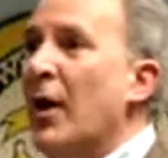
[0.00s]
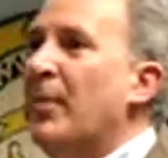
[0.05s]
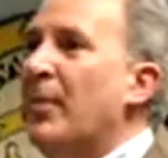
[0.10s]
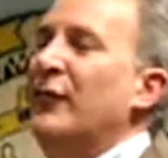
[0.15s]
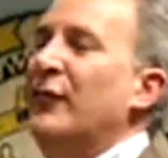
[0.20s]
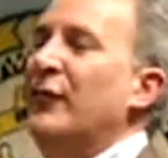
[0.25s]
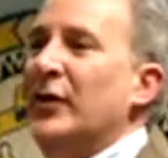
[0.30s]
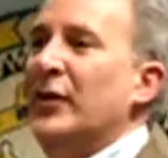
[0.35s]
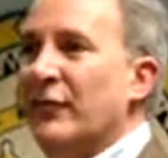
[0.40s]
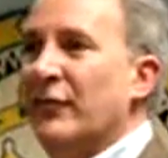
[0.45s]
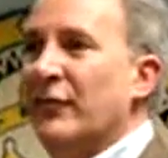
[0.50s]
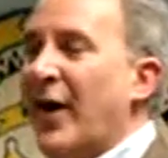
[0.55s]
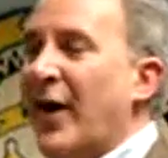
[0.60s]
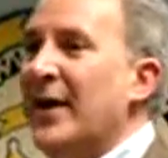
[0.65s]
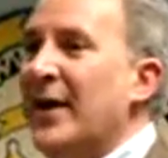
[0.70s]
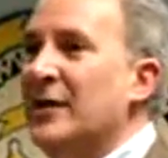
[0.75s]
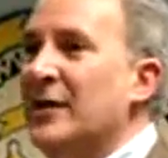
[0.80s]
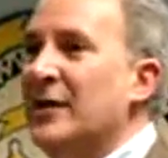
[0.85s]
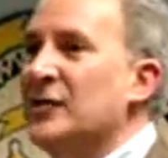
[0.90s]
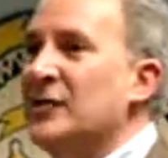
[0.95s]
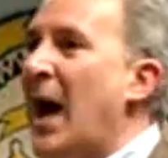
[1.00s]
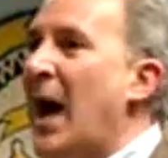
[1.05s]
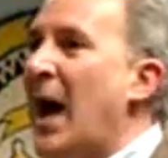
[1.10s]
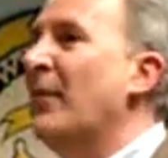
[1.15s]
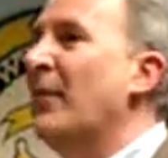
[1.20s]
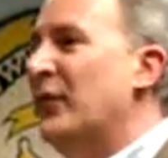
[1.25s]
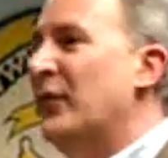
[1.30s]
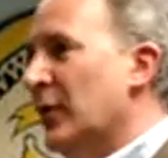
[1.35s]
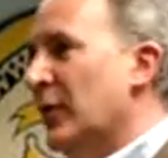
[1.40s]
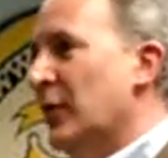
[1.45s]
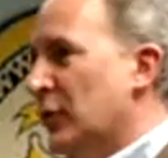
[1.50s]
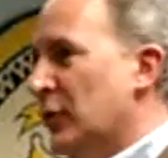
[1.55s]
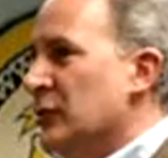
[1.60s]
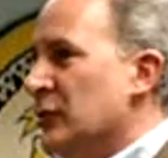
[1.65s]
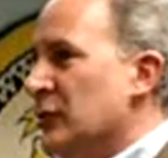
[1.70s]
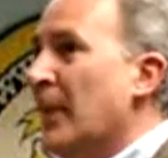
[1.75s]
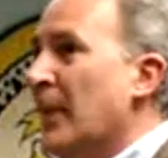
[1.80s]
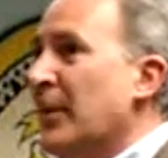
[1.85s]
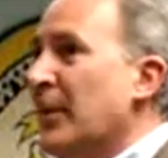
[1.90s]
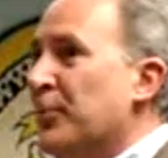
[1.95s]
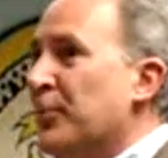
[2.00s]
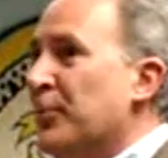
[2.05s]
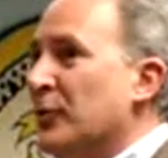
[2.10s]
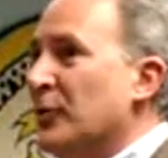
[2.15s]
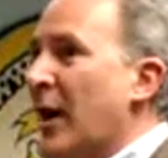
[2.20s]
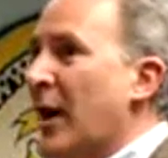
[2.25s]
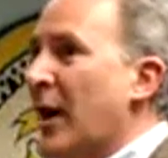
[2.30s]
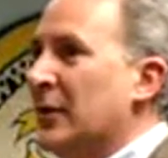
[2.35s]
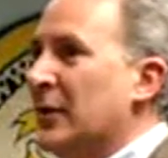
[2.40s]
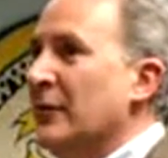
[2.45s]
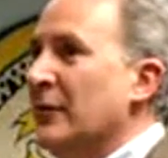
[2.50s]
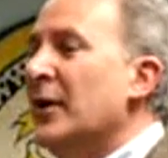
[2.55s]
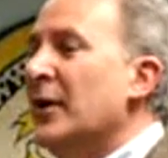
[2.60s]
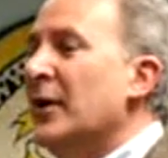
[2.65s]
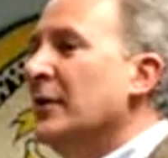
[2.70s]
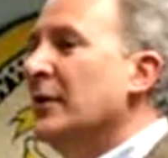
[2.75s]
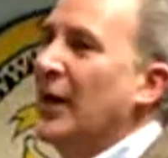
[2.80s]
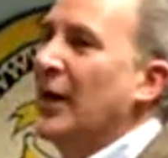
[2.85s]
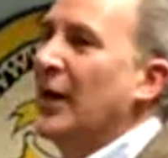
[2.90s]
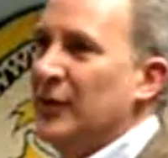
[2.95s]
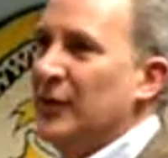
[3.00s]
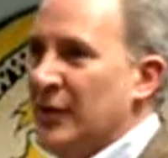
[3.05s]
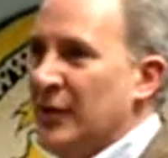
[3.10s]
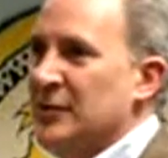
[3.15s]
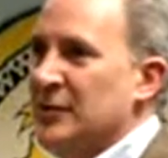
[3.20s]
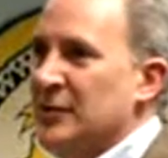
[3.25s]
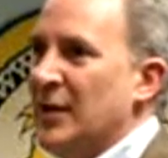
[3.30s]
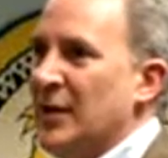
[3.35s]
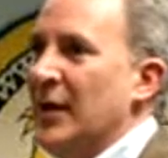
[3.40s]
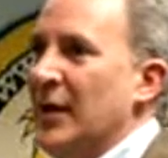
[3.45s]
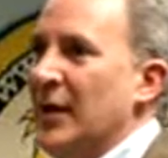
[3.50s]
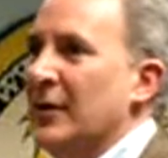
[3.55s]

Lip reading: But if you can find a job, if you can do something productive, then you can stay.